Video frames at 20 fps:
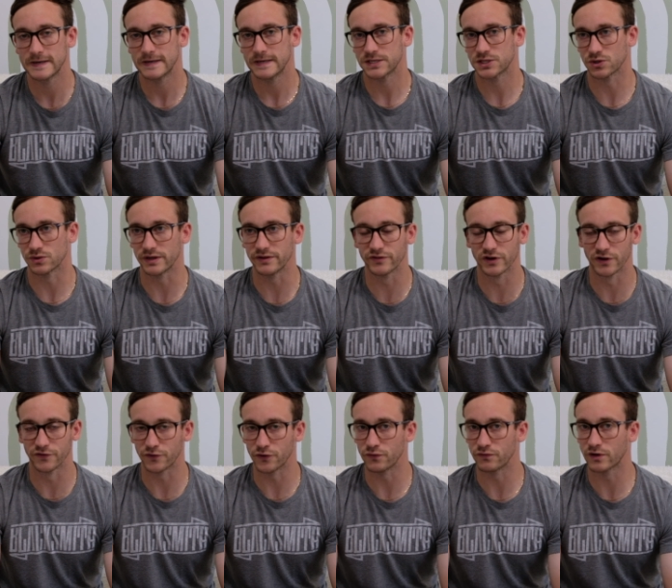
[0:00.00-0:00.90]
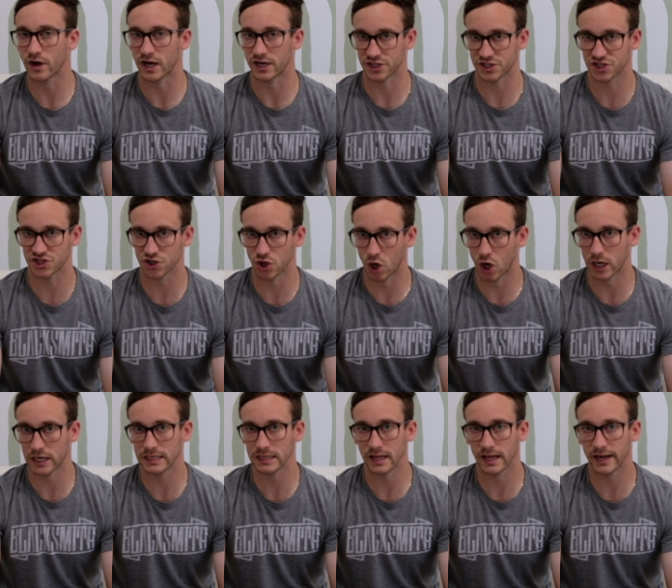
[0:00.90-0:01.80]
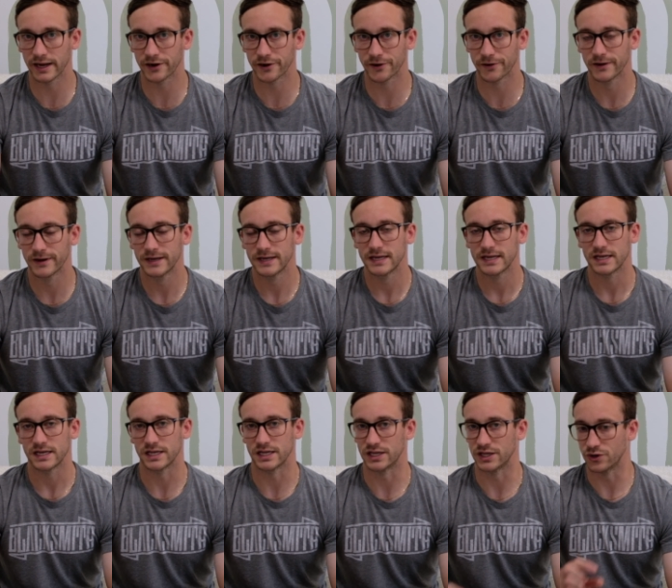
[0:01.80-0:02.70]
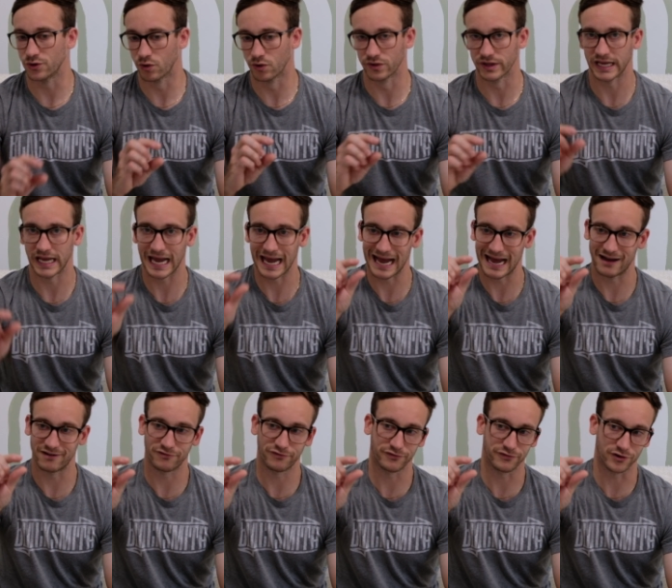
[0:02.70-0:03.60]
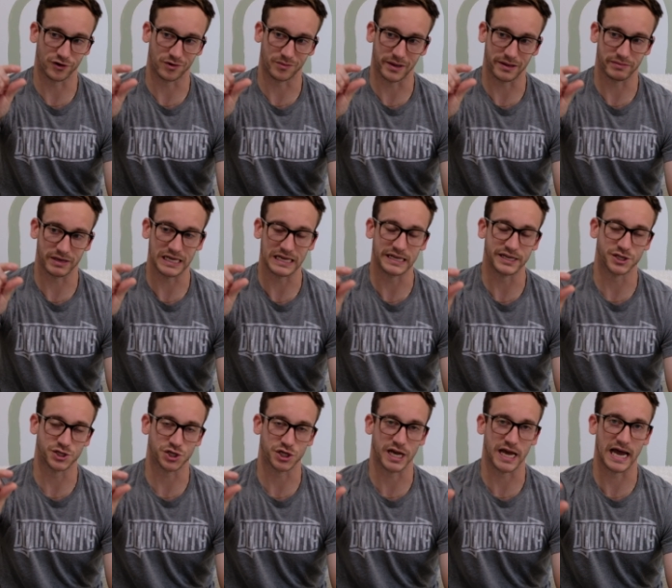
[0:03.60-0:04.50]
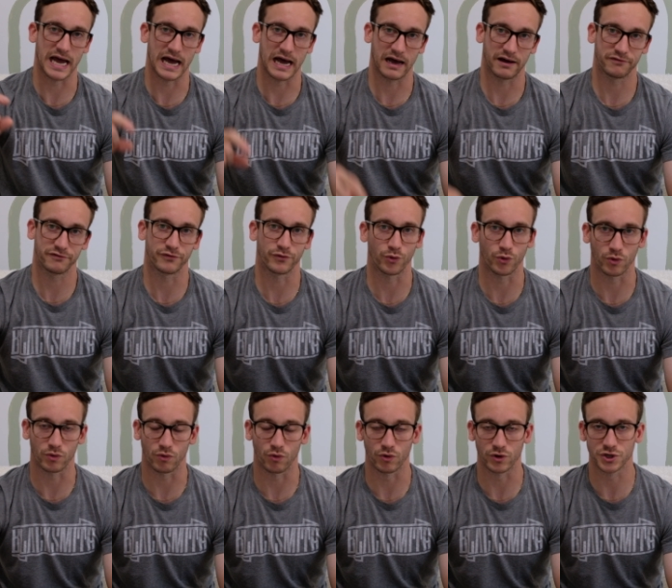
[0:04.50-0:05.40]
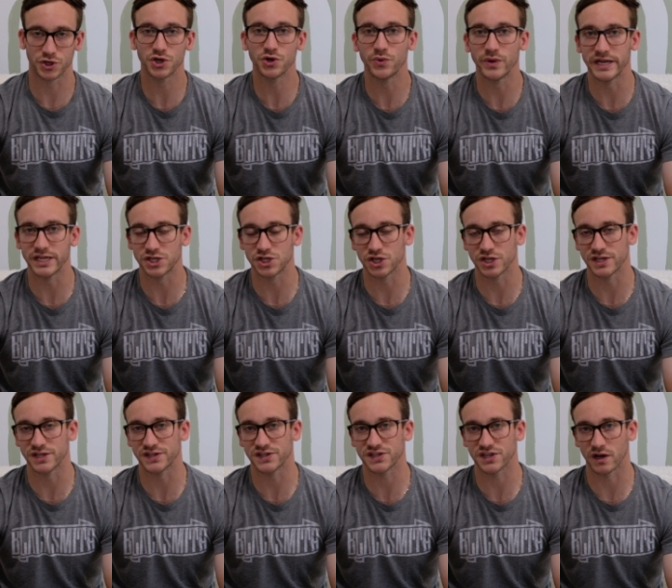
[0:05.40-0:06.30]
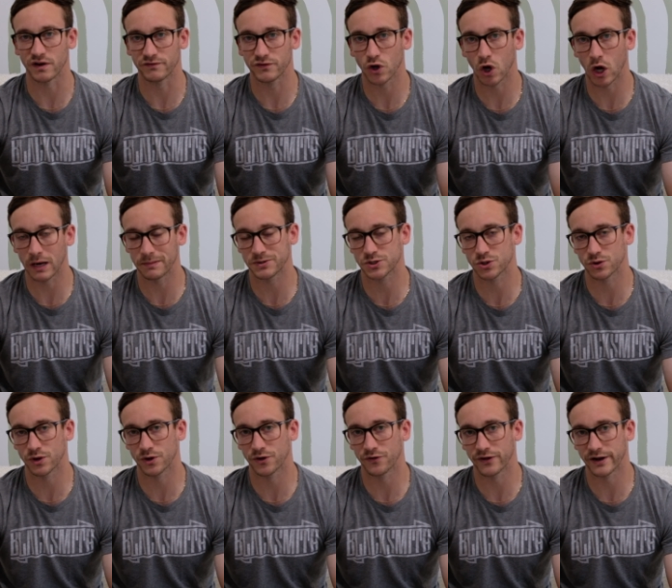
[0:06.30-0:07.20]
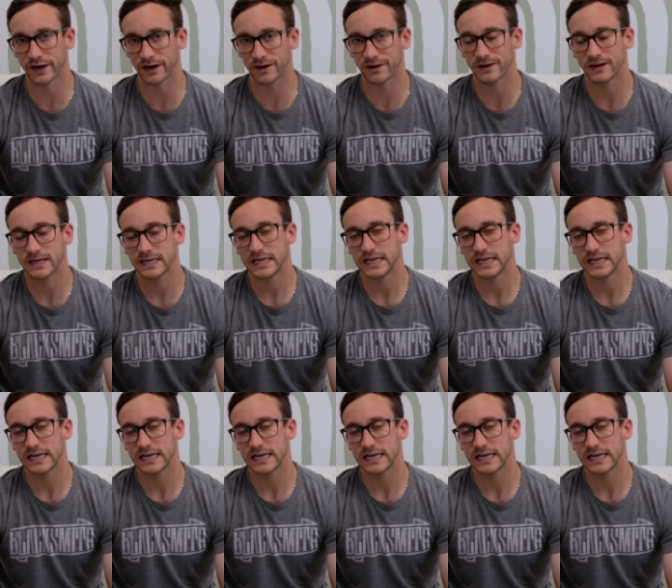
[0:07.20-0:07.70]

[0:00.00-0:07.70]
So even if you've got a sod layer, you only have, maybe 1.5 inches or 2 inches of topsoil there.